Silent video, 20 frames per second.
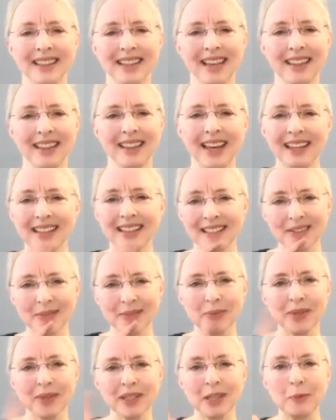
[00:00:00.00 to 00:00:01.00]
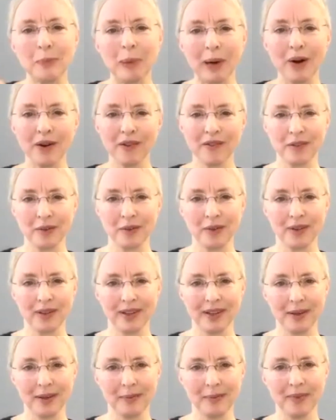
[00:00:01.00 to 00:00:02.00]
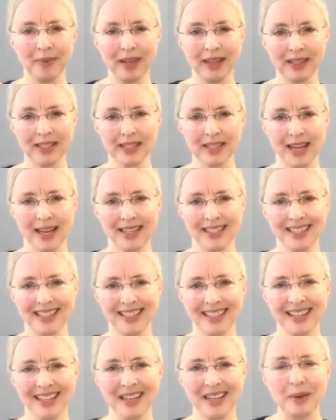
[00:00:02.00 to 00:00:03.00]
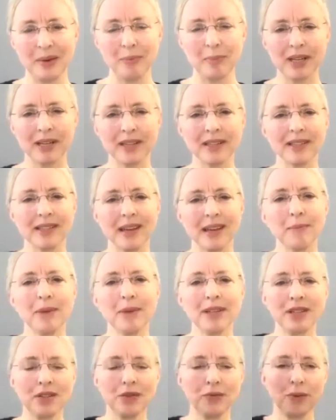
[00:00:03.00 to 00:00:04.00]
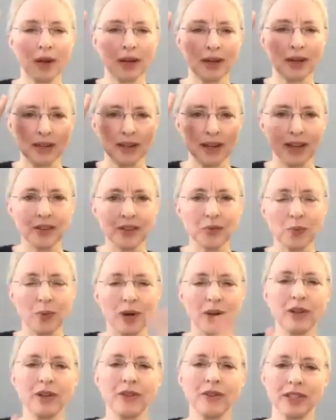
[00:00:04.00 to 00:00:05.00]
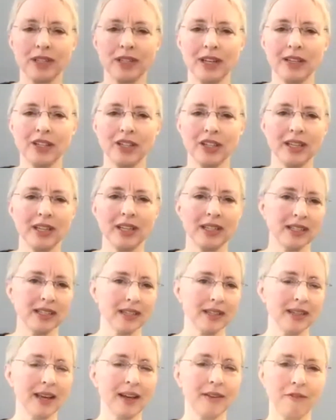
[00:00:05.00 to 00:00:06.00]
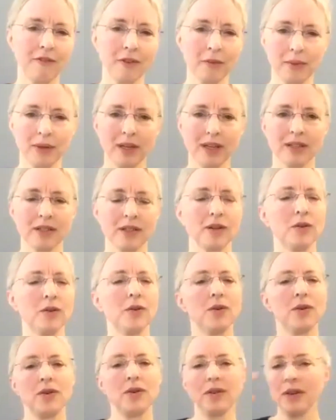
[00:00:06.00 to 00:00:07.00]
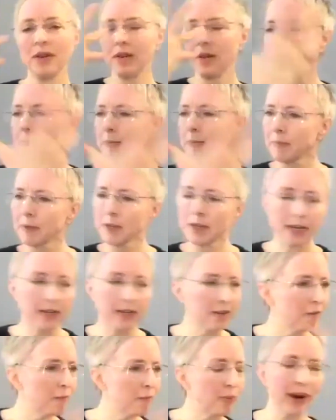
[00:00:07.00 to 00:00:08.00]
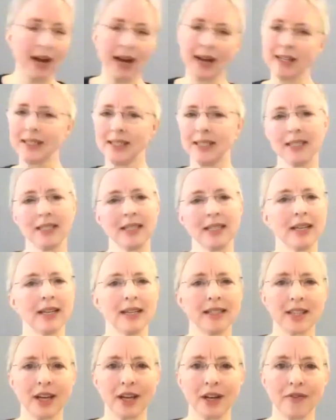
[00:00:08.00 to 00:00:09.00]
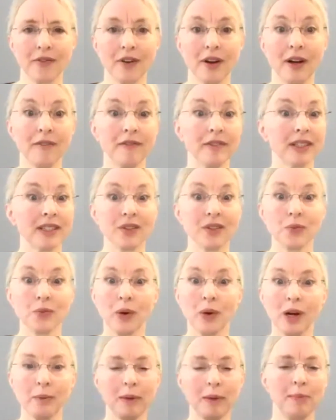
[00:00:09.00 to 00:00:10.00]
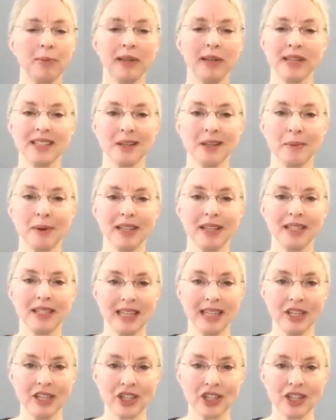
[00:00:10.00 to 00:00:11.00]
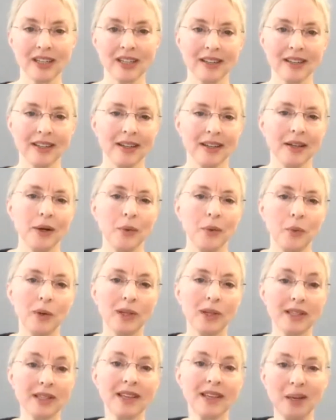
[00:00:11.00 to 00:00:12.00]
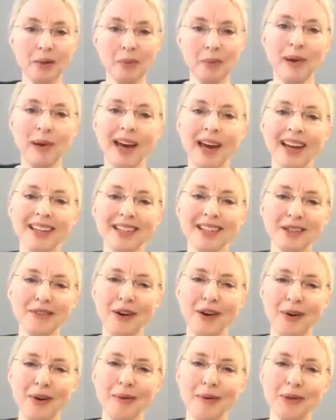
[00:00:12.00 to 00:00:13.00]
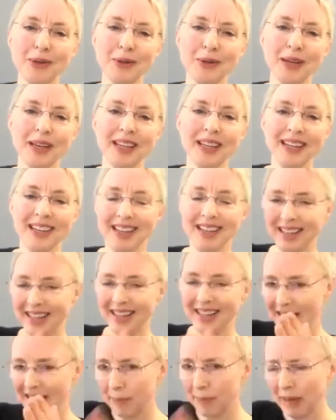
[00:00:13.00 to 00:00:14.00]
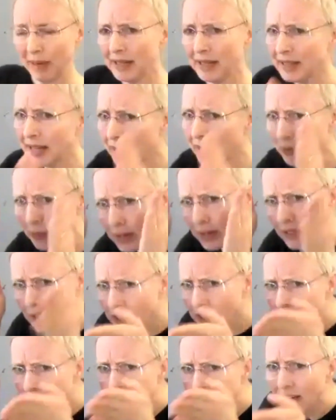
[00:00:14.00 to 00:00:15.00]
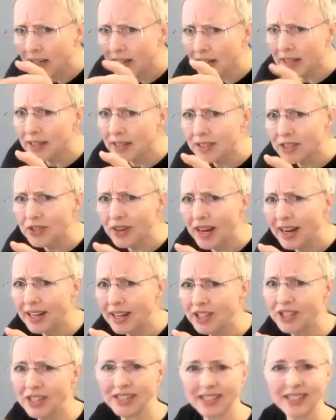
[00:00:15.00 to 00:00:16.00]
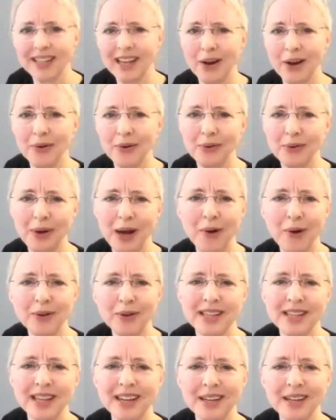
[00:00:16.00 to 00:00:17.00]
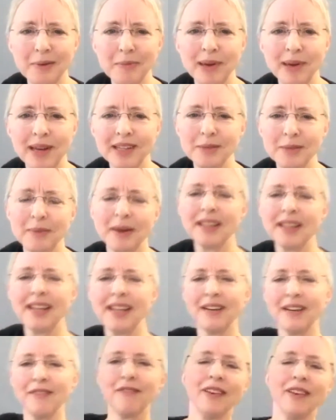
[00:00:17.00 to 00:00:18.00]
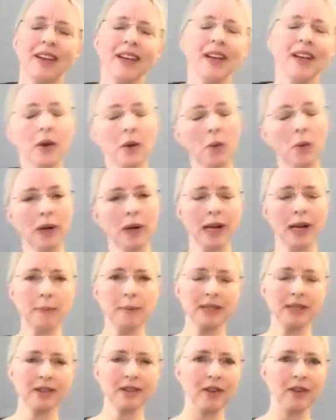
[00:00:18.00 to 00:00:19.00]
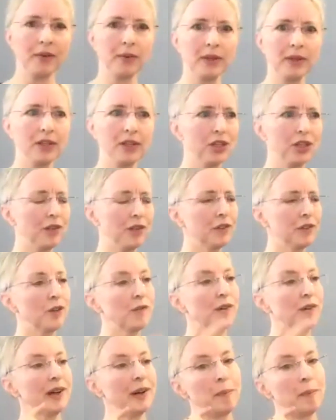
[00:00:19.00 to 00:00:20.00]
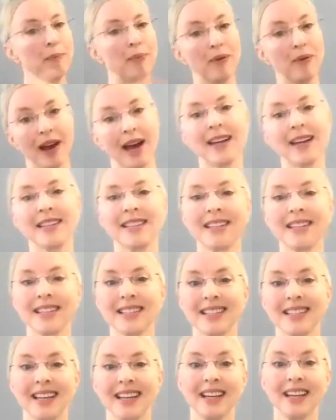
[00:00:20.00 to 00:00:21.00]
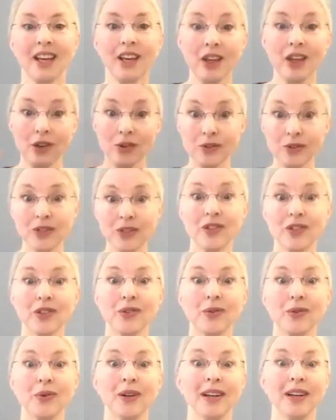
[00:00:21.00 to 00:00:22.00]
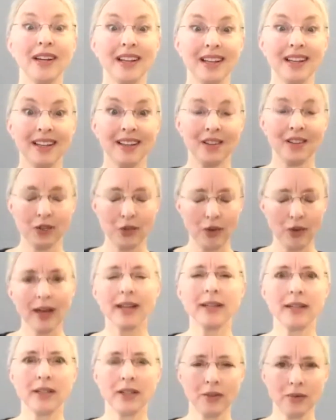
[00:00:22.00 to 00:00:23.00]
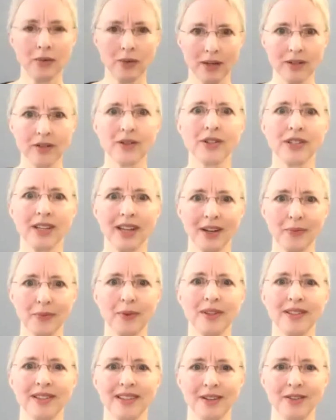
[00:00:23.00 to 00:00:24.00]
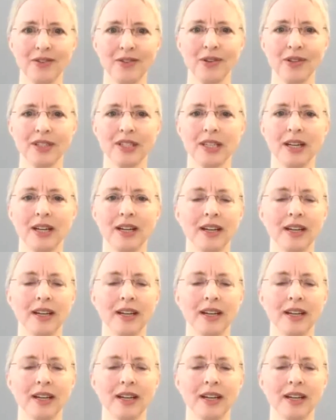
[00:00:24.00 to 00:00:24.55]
that's a really powerful insight, because that means you recognize where your attention is, and that for me is the whole kind of practice and side of conflict is, where am I placing my attention? What's the impact of how I'm doing it? Am I like really just stuck on strategies, and how is that impacting my life? What happens if I really shift over and practice getting used to trying to understand what interests are?